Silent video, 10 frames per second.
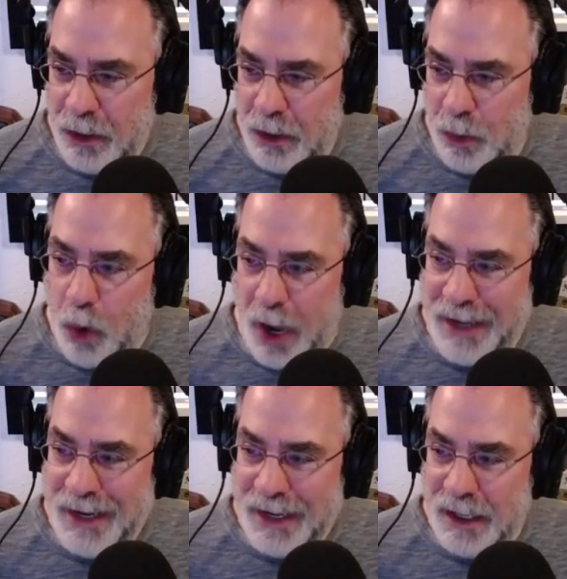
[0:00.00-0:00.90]

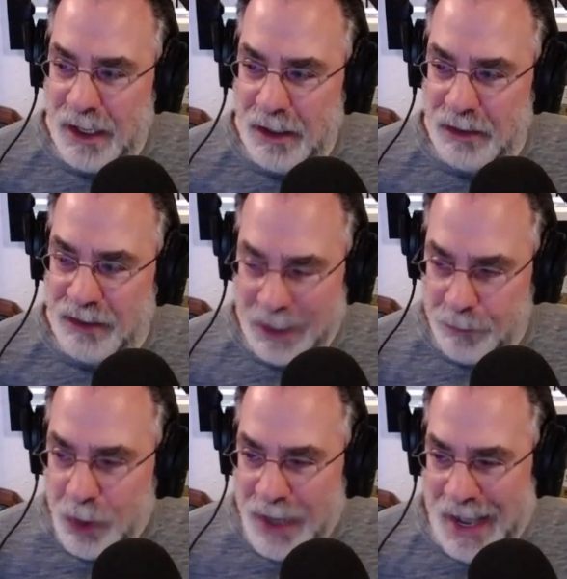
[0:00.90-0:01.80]
why to get
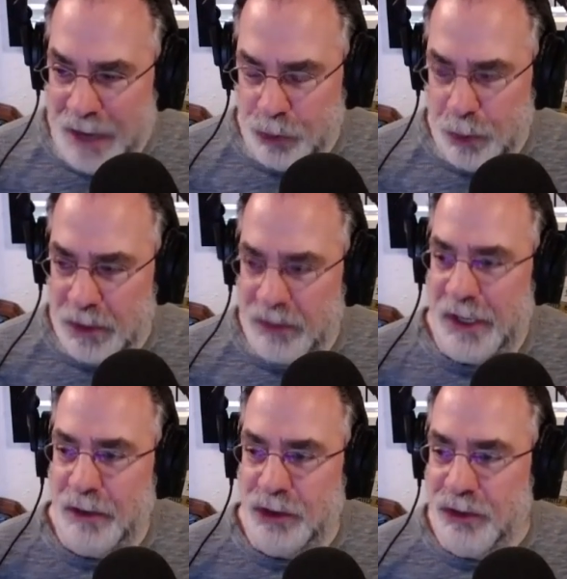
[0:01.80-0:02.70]
booted out of criminal
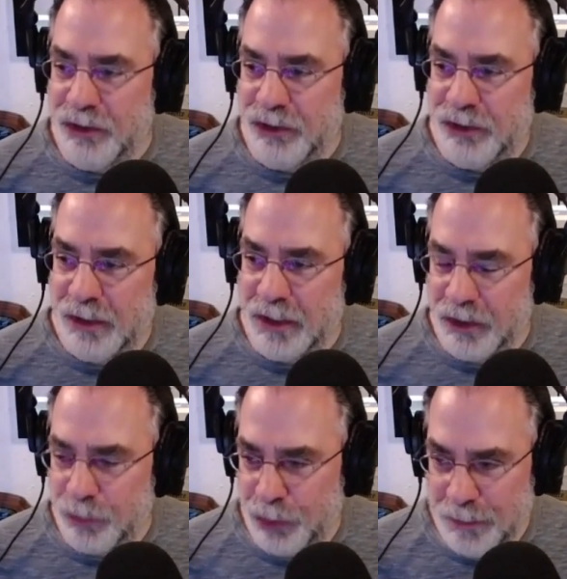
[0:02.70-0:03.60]
intelligence
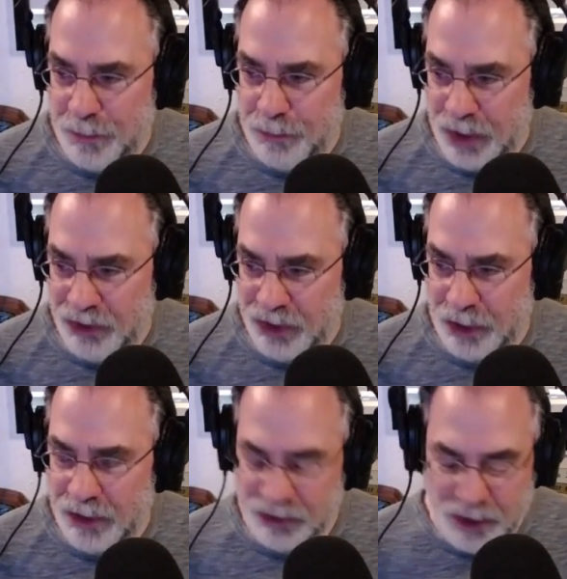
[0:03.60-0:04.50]
is pretty
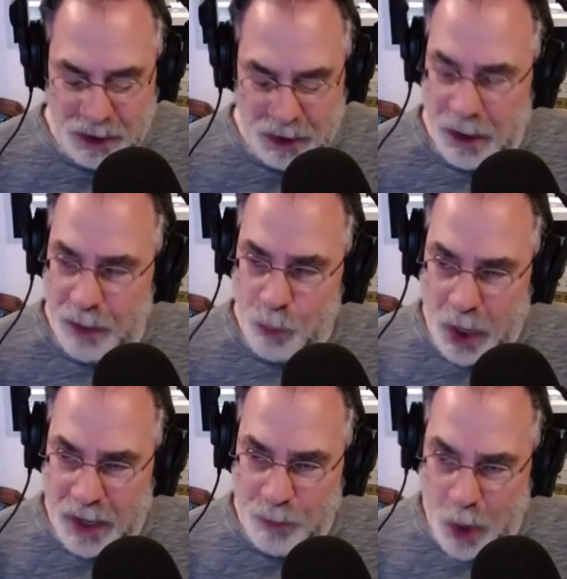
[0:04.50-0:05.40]
serious, and
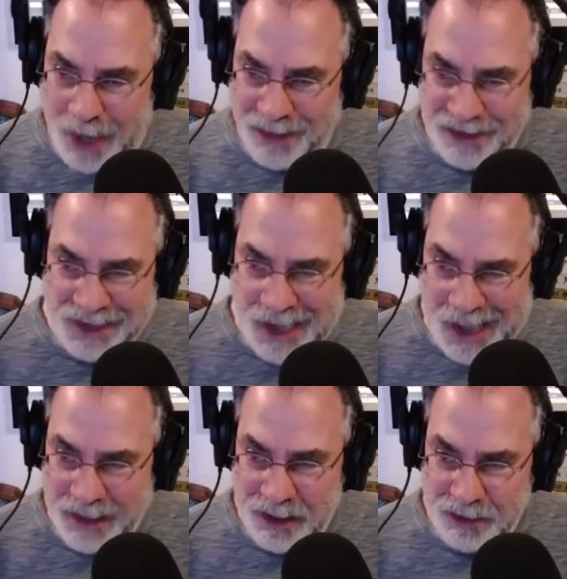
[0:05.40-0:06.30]
why this
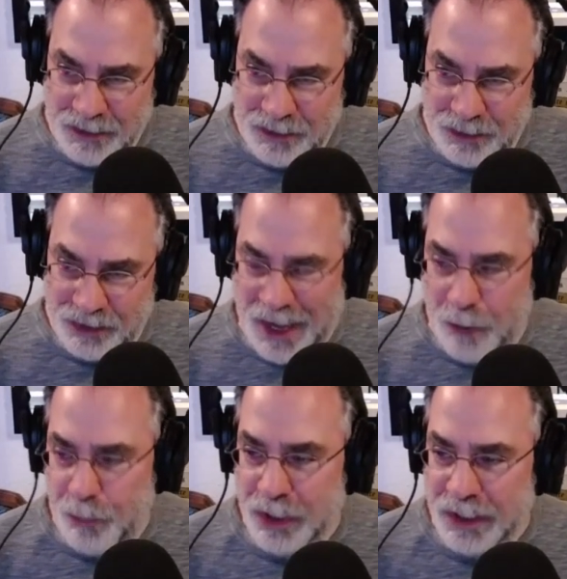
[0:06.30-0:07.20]
guy is now
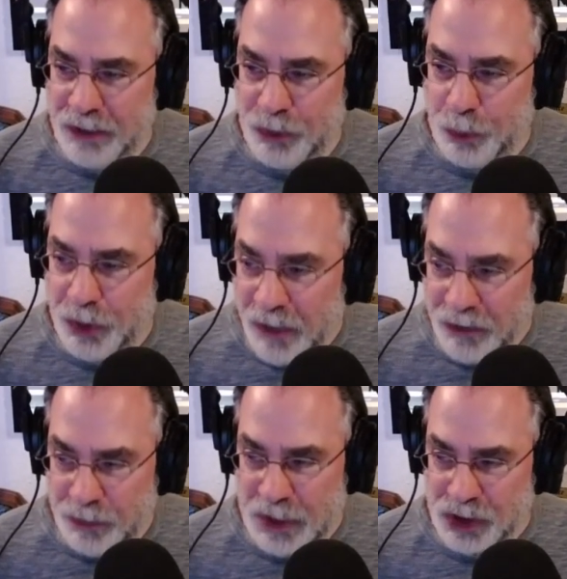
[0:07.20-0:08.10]
putting into another
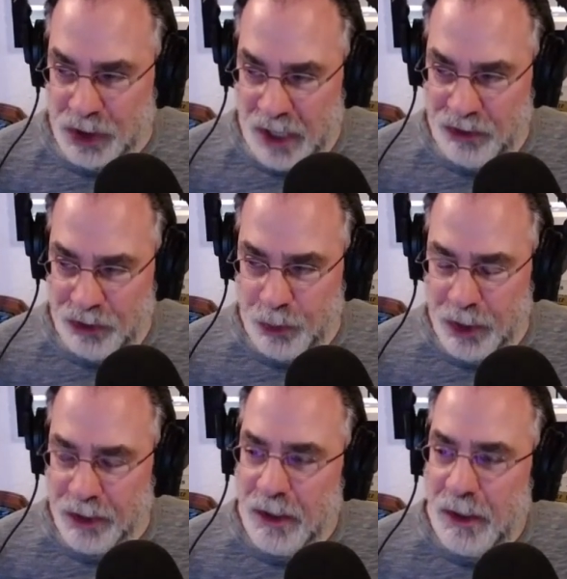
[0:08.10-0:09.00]
specialized unit